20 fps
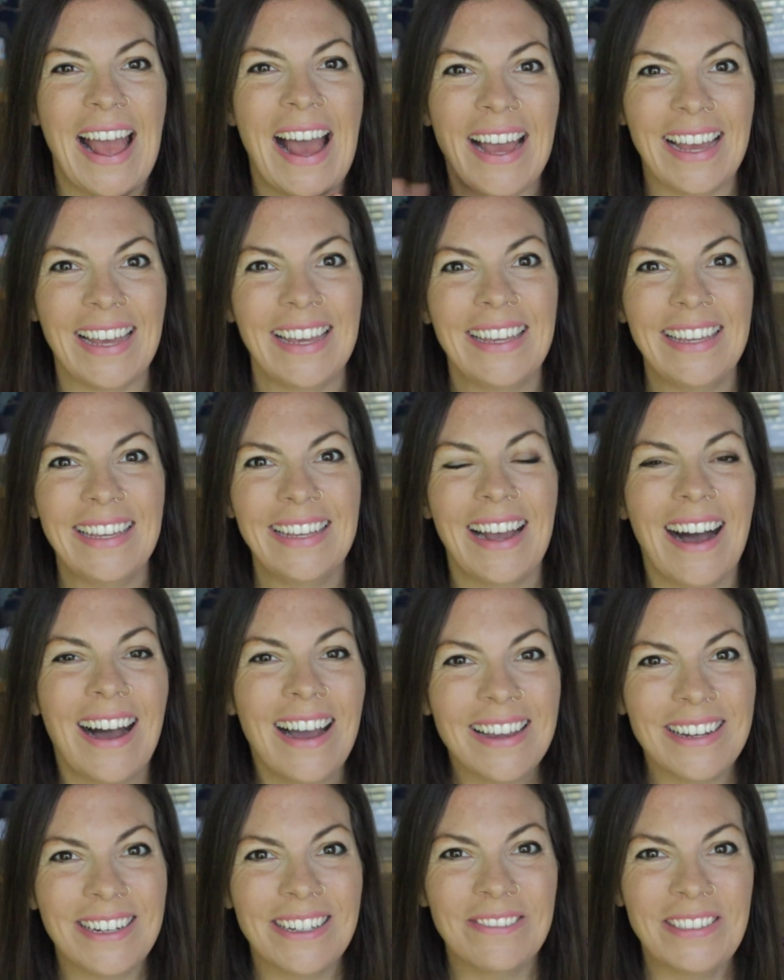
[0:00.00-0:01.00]
Hey
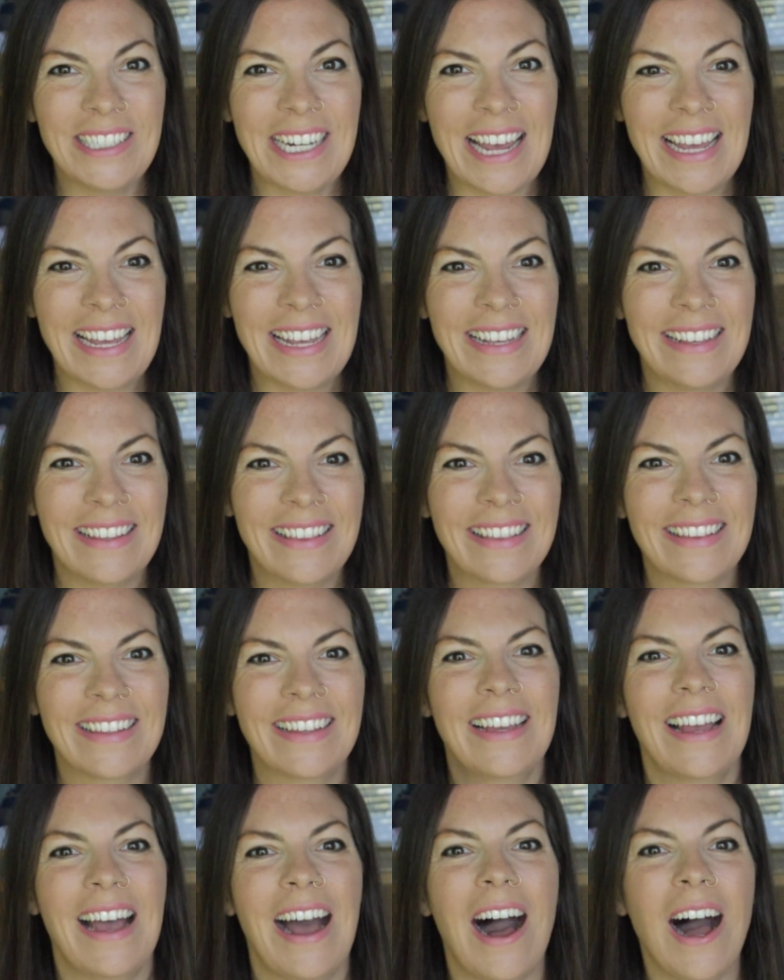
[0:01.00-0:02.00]

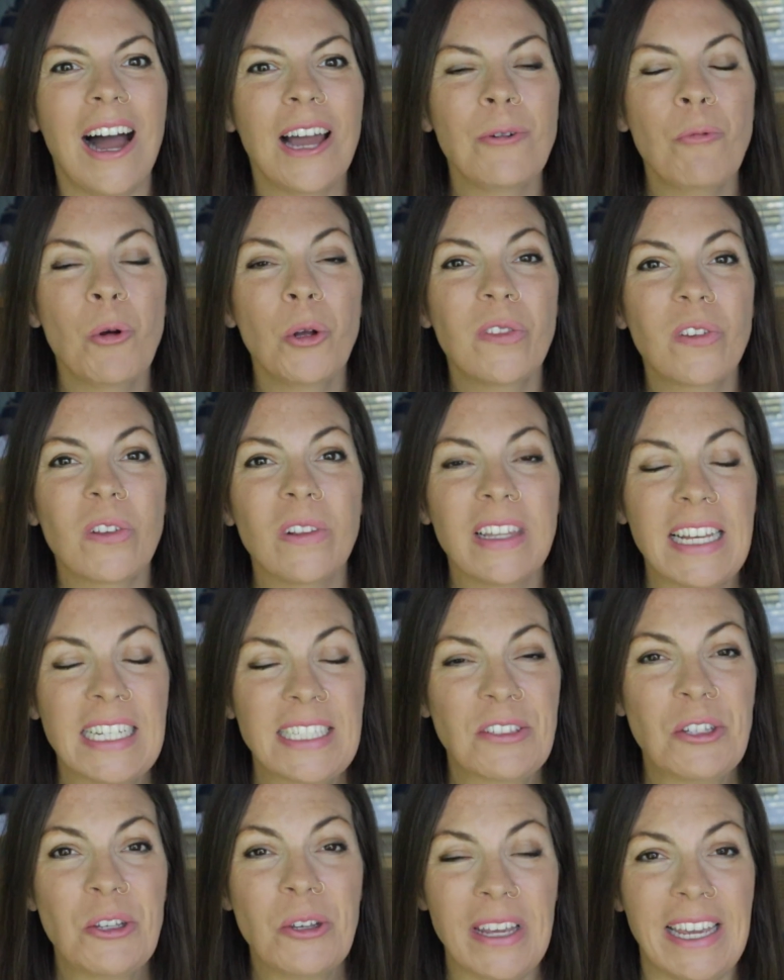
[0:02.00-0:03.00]
INFJs, I want to
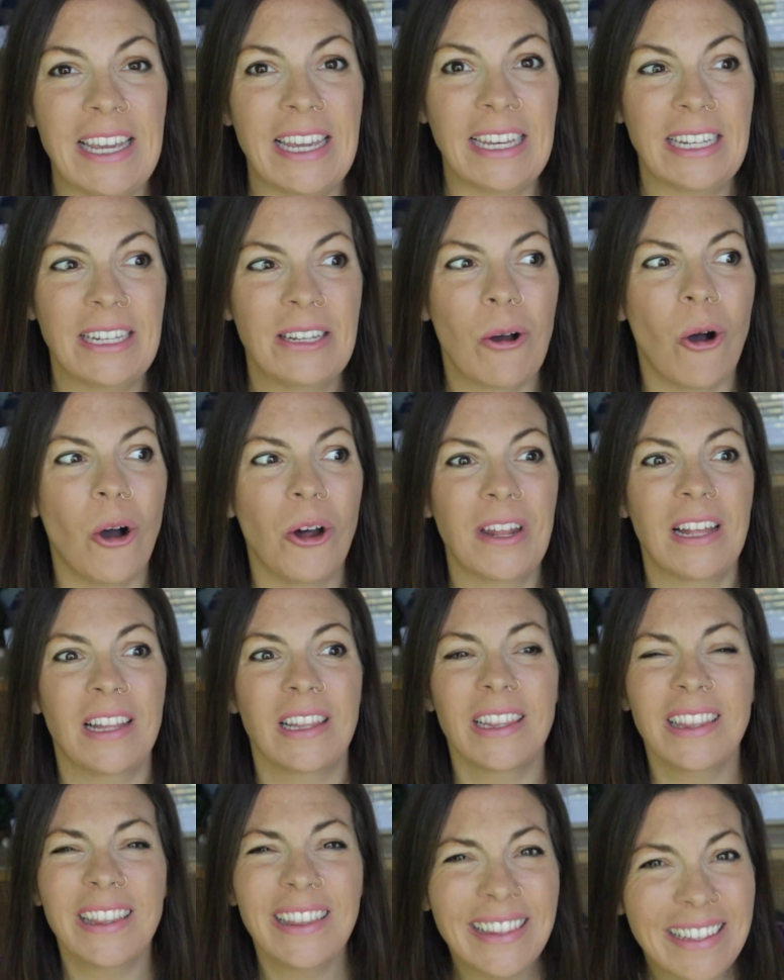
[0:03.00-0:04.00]
let you in on
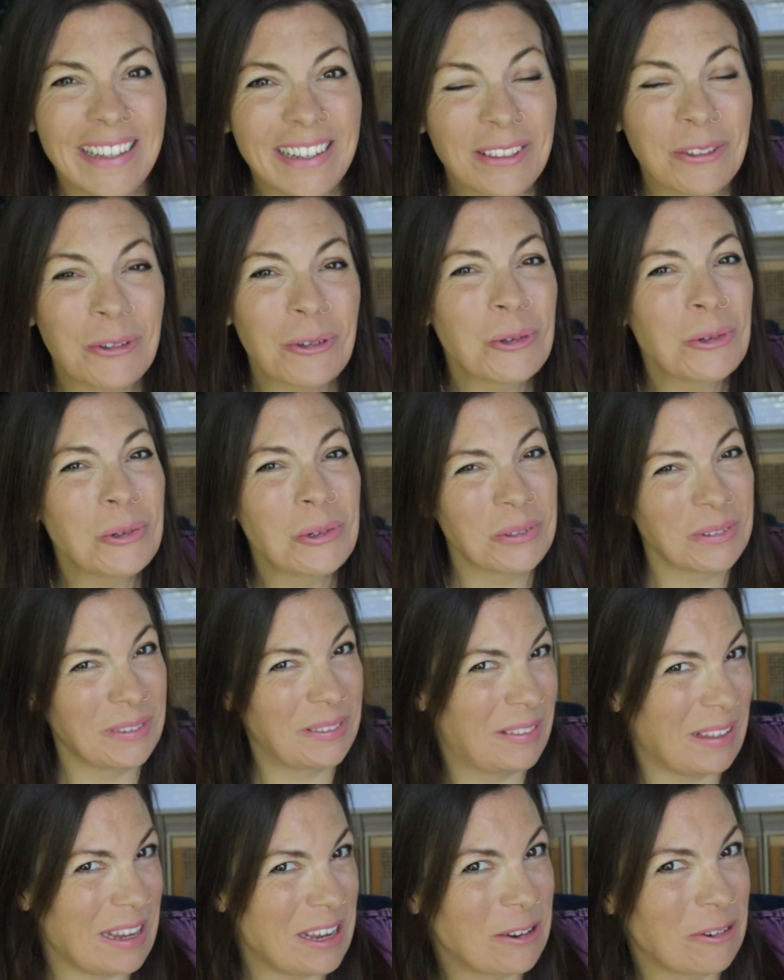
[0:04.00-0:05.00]
a little
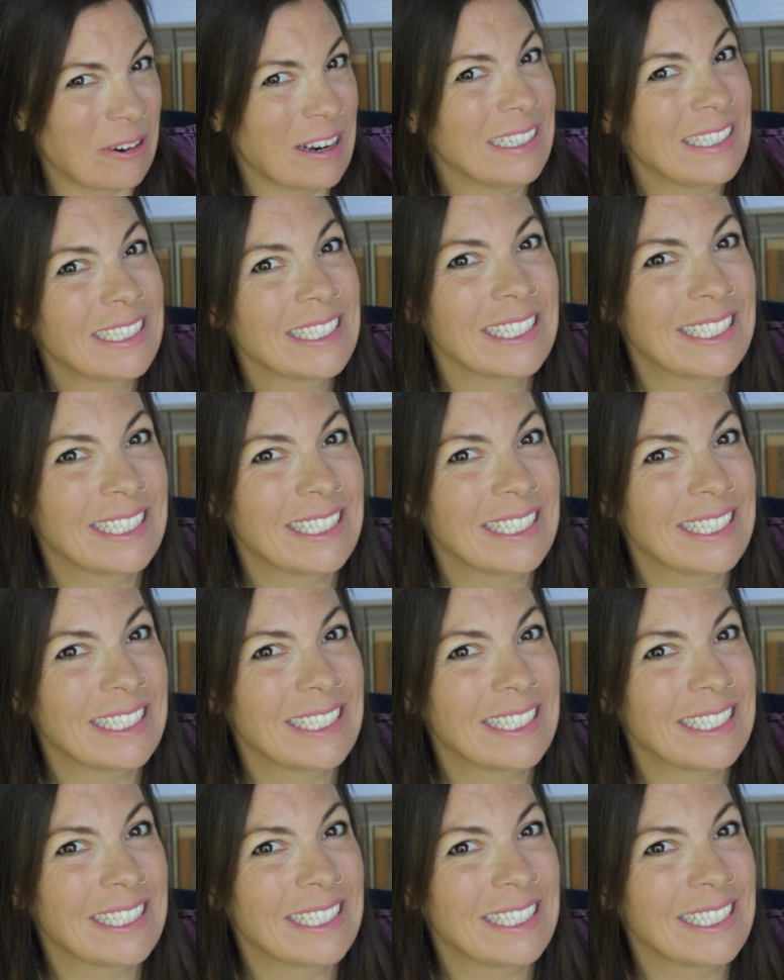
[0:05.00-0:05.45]
secret